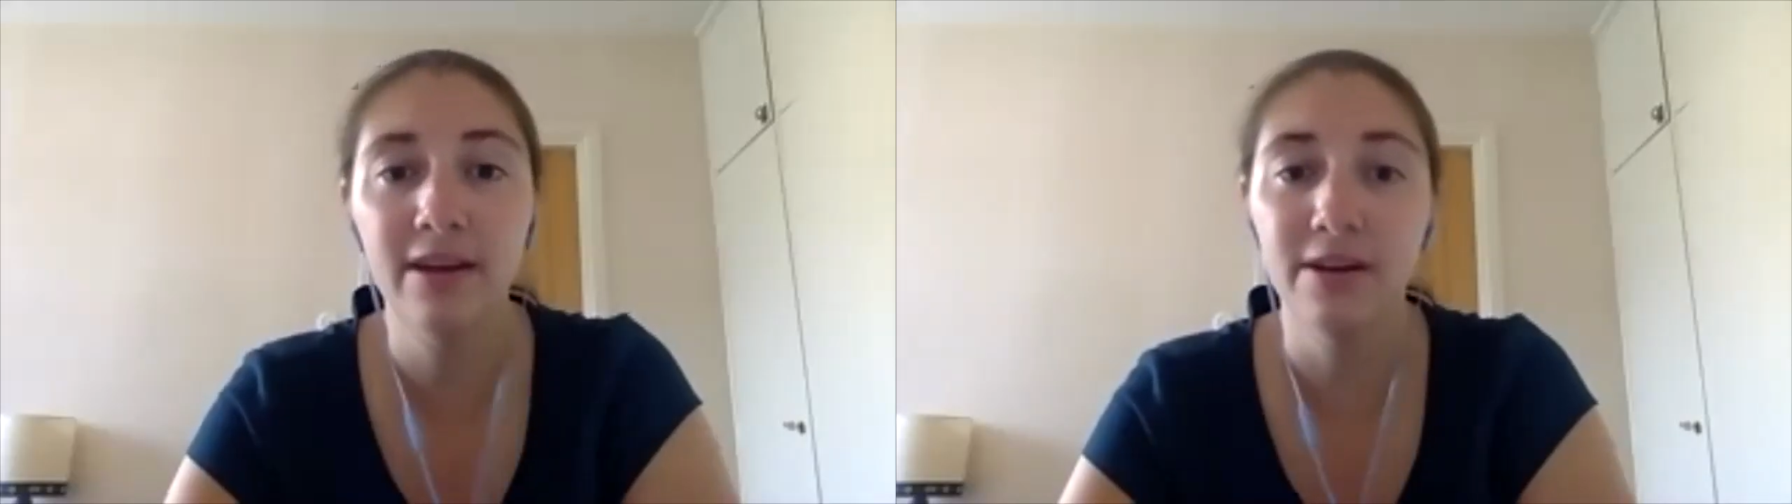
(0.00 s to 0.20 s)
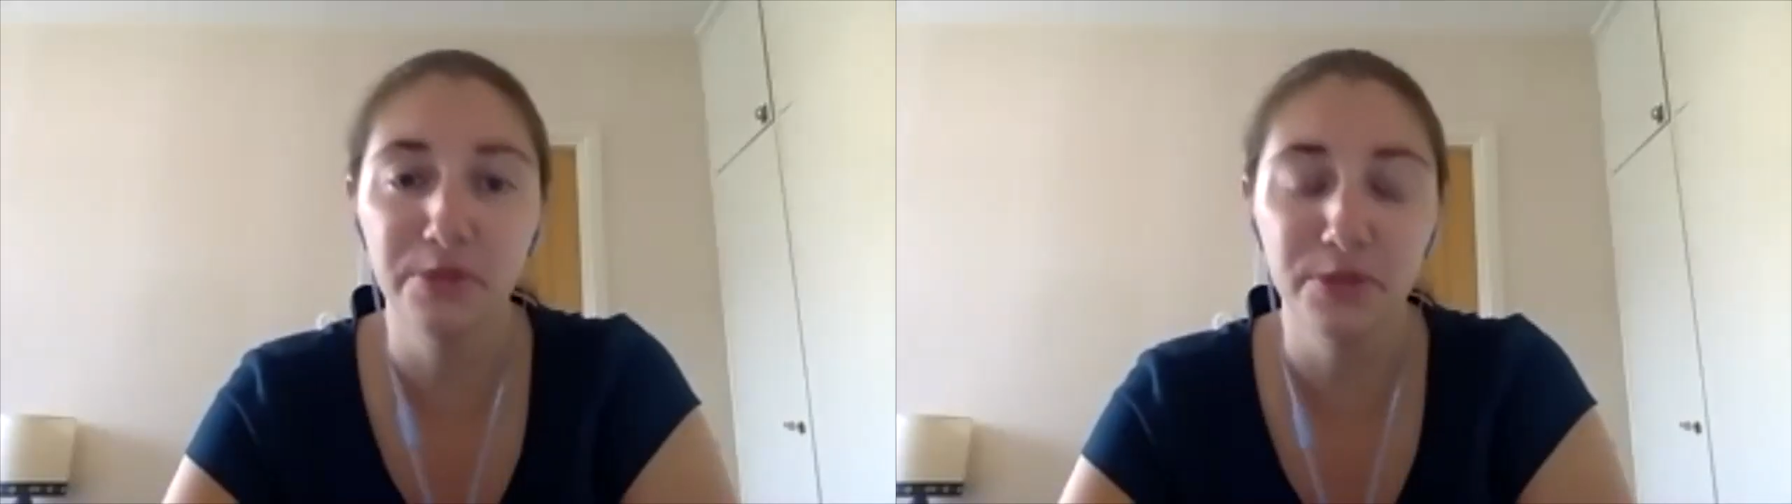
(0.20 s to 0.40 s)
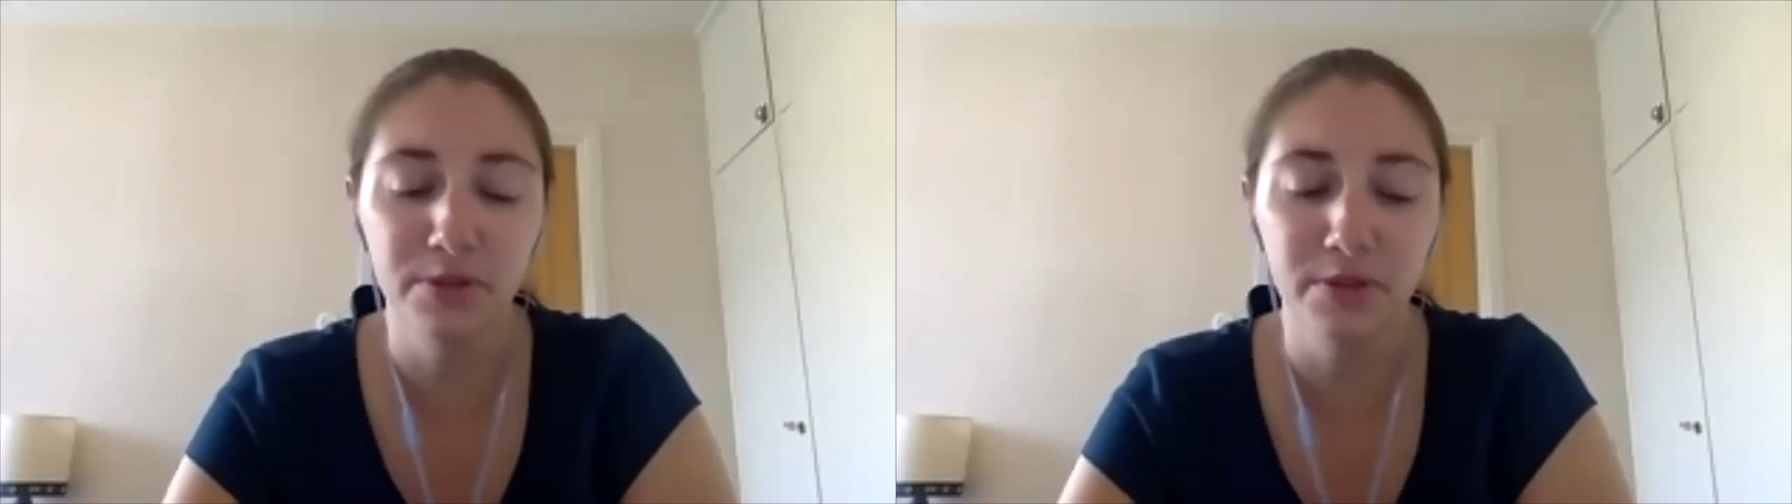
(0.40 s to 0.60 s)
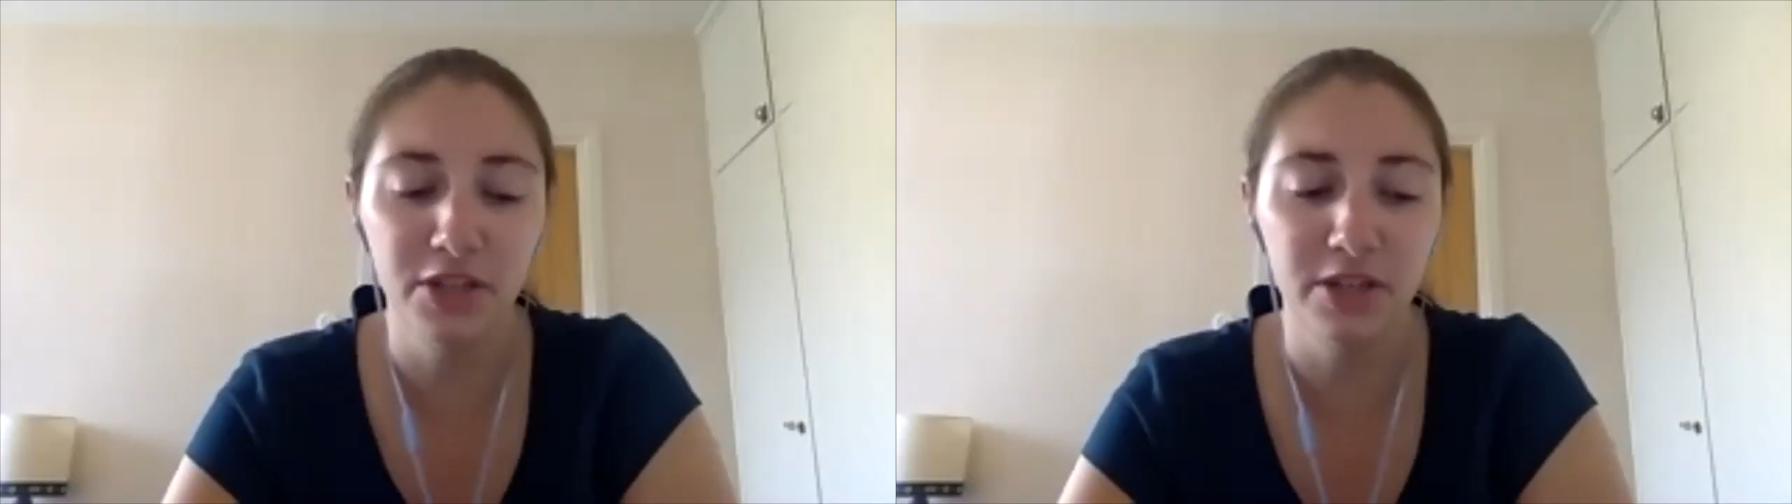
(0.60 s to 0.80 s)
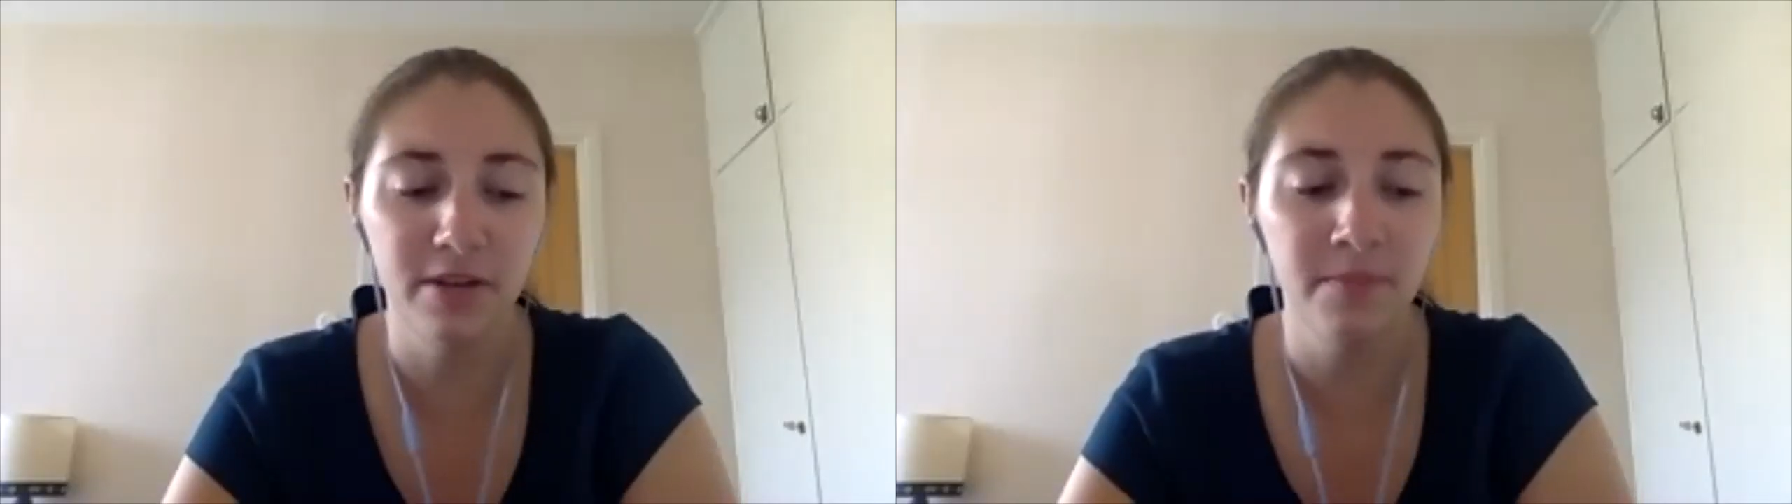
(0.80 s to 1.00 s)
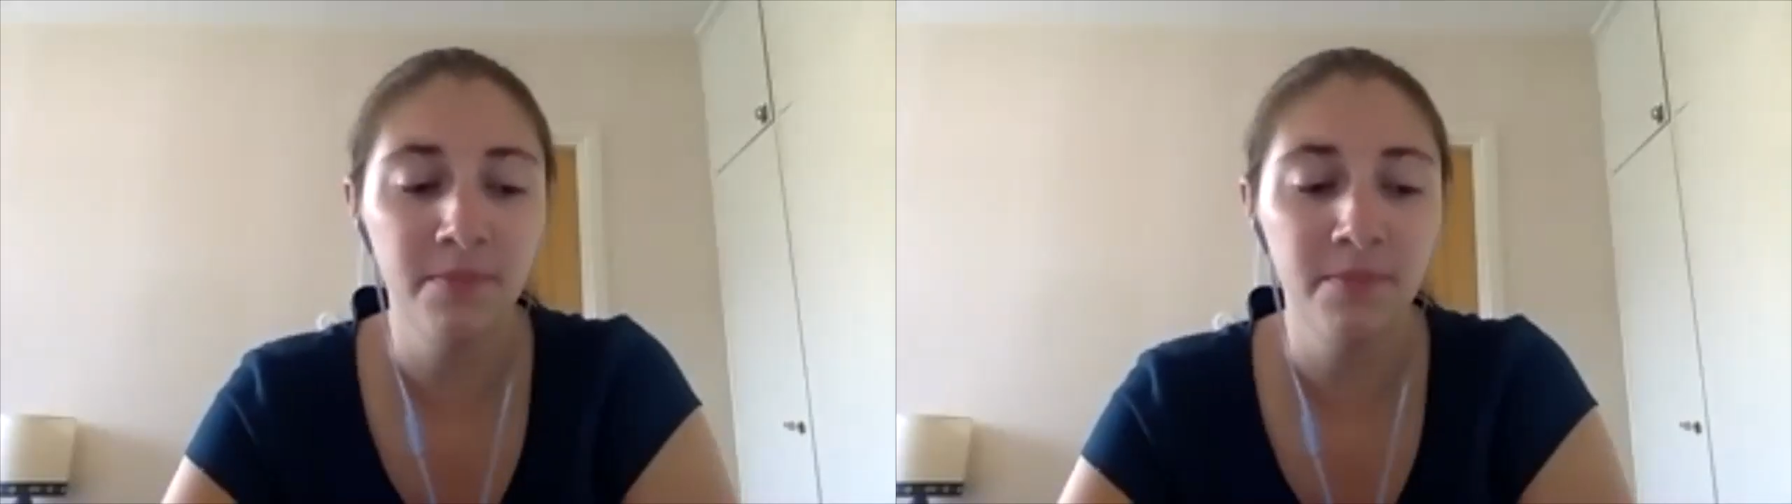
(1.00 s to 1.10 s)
and also in Russia